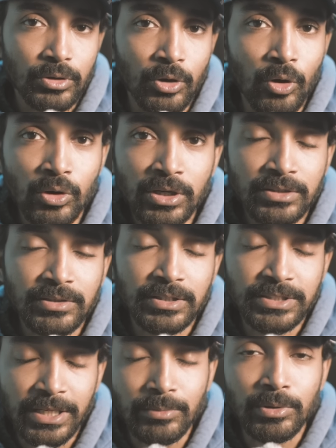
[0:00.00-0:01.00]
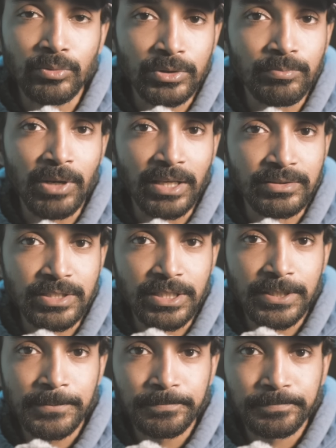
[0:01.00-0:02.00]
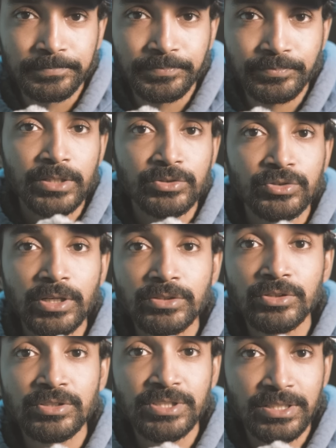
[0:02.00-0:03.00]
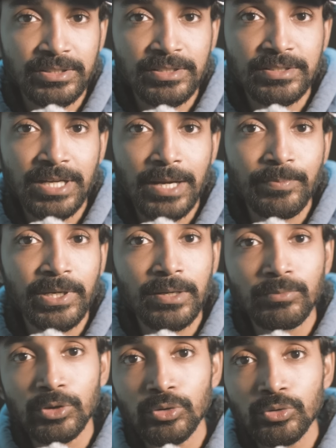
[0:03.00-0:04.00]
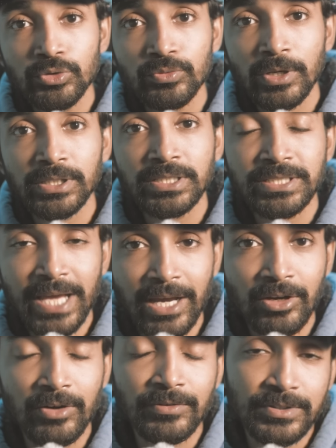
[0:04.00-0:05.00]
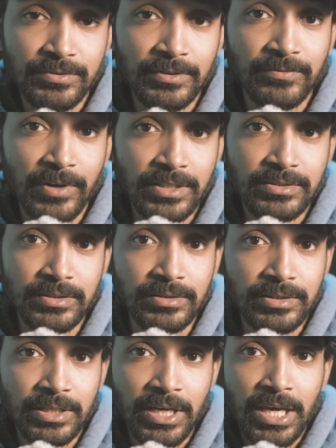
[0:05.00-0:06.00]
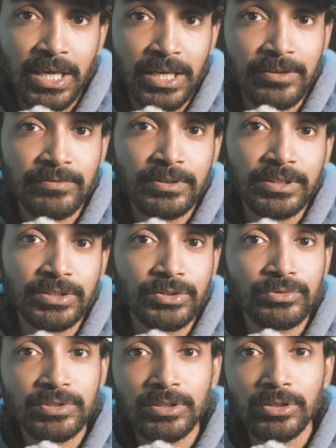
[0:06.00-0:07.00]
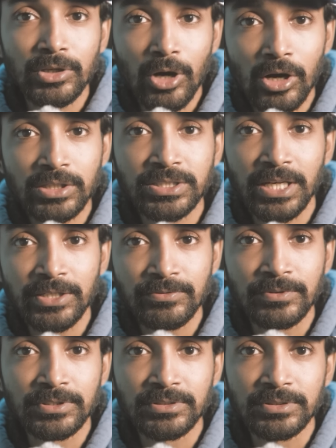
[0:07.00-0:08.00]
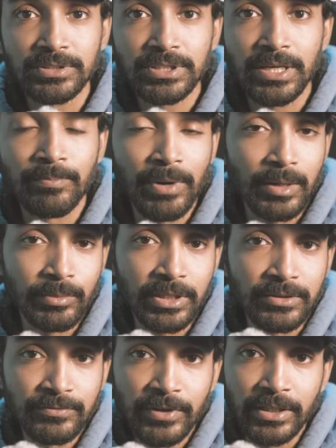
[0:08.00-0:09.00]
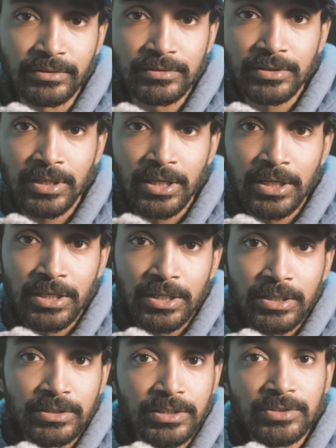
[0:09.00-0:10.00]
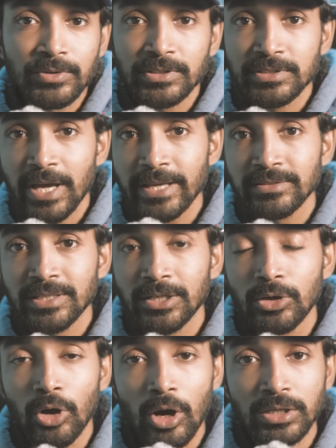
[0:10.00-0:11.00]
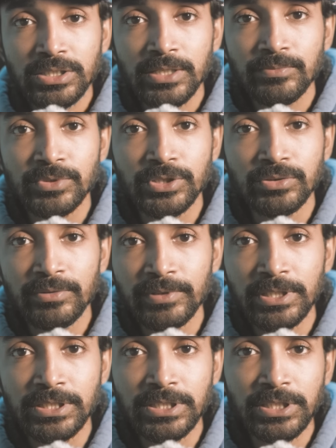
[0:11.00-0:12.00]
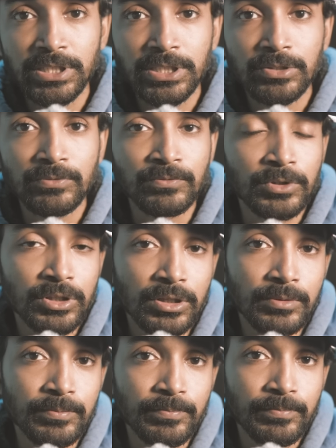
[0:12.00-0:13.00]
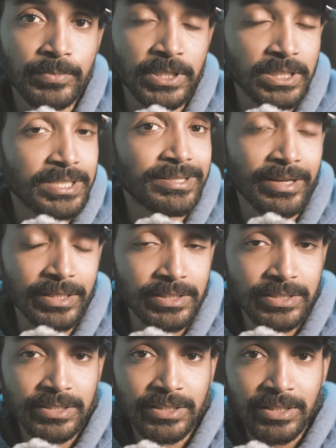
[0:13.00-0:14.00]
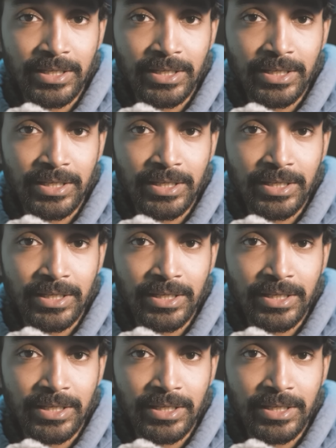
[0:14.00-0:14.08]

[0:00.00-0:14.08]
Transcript: Hondas are terrible with plastic. Threads on chassis nut became loose where the tank covers were fastened. Even using Loctite wasn't a permanent fix. These were signs that long term durability wouldn't be great.